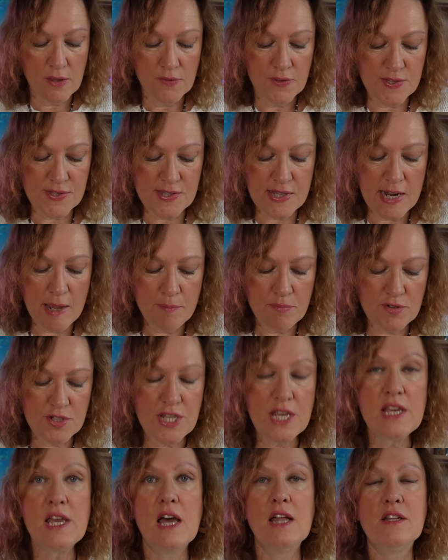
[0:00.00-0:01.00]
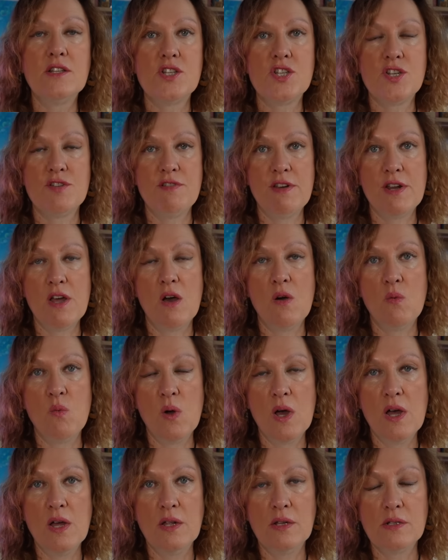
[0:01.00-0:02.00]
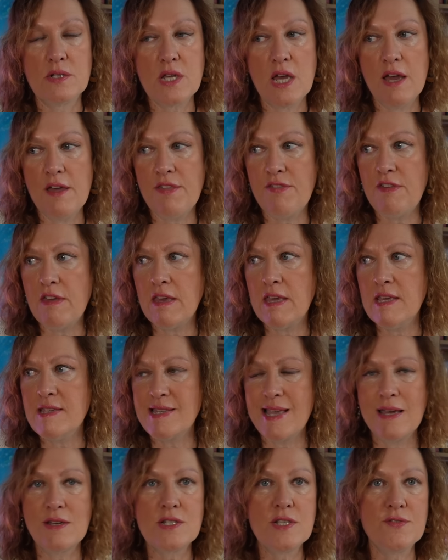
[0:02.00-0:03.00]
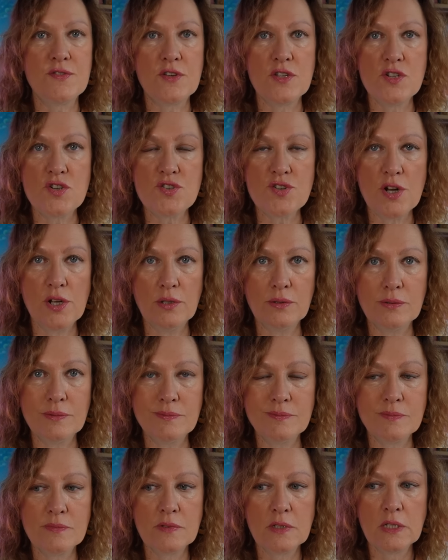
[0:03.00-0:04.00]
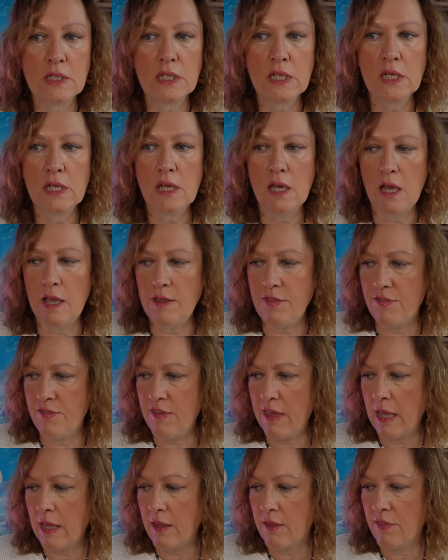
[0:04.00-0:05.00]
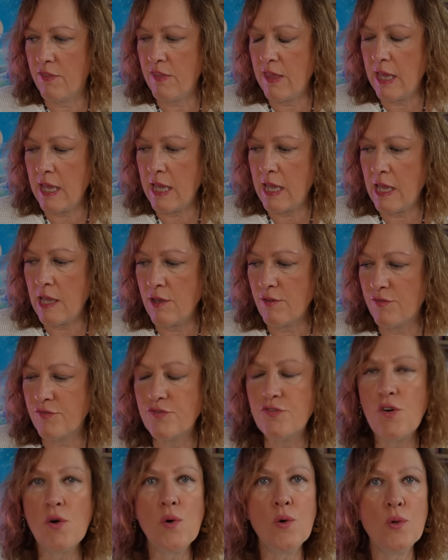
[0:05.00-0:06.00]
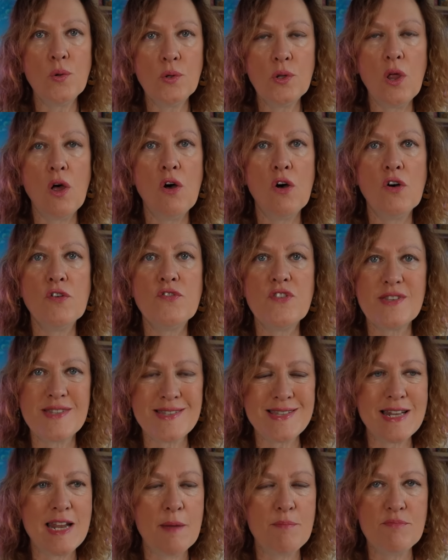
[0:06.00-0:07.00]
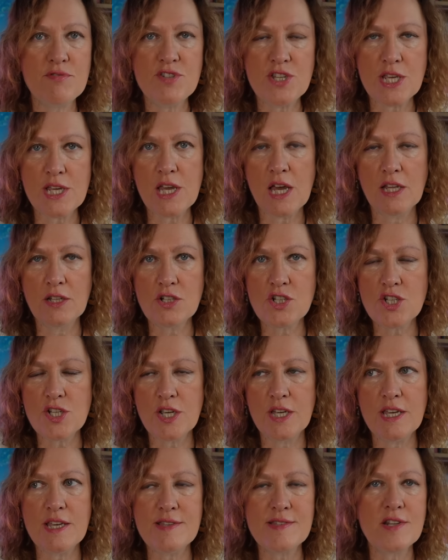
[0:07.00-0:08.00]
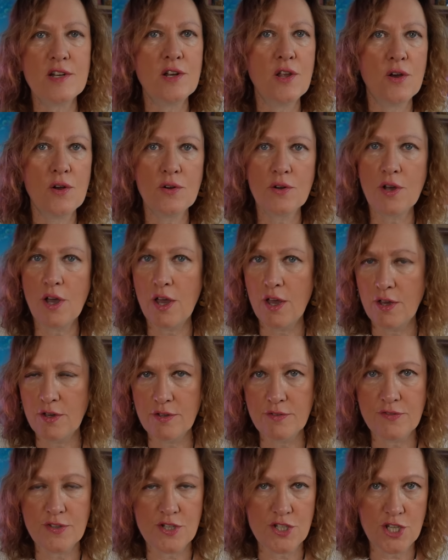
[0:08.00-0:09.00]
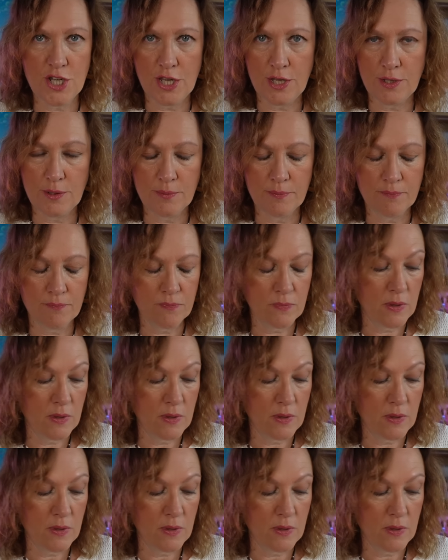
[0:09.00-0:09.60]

celebrity culture in our world, I think, is out of control. I think the fall of celebrity culture is long overdue.